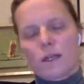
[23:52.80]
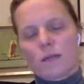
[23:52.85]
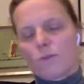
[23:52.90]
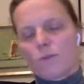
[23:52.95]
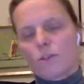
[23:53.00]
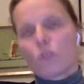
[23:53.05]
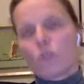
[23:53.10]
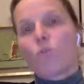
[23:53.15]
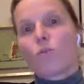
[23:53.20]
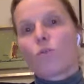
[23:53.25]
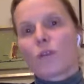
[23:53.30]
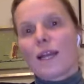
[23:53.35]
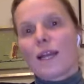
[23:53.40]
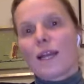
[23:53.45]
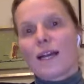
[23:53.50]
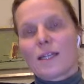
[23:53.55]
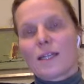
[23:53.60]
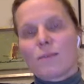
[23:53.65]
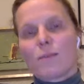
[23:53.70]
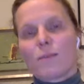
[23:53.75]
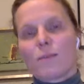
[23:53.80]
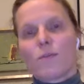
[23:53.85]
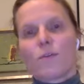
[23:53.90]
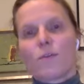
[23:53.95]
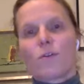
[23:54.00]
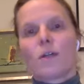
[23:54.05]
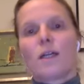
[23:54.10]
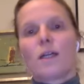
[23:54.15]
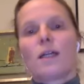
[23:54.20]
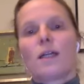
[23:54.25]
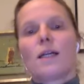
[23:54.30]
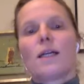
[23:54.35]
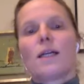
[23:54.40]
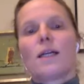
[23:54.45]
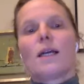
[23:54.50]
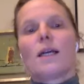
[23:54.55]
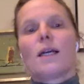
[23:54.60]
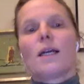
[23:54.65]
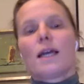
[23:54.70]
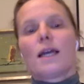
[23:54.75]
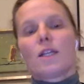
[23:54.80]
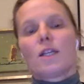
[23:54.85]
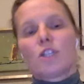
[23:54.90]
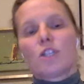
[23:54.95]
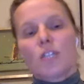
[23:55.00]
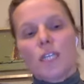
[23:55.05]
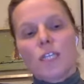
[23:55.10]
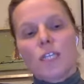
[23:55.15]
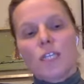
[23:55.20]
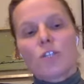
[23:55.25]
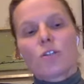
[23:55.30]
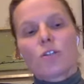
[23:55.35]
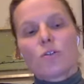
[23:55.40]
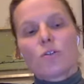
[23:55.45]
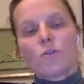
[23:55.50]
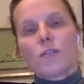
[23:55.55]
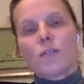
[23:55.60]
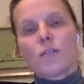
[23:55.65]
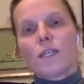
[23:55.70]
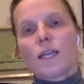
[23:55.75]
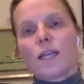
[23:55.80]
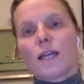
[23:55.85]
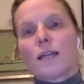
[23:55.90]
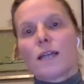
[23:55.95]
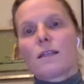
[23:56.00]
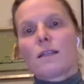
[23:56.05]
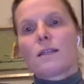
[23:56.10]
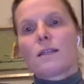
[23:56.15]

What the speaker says: solo class before, and she's doing that